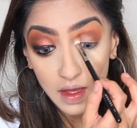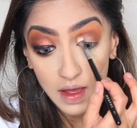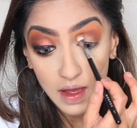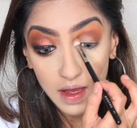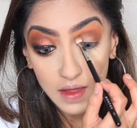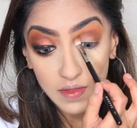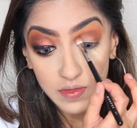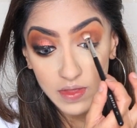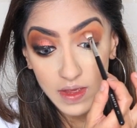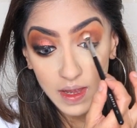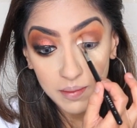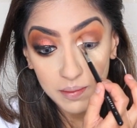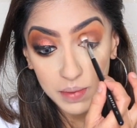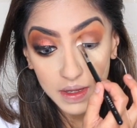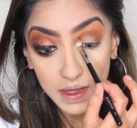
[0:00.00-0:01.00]
And
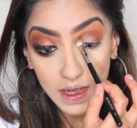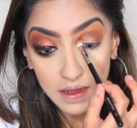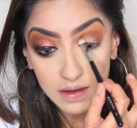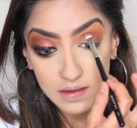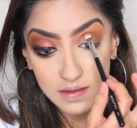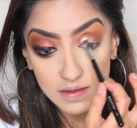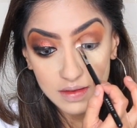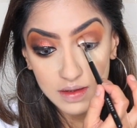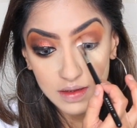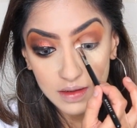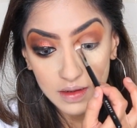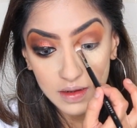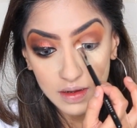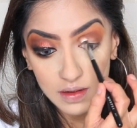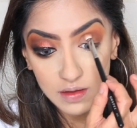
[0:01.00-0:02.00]
then begin
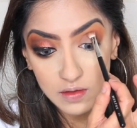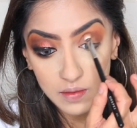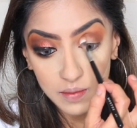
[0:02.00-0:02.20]
to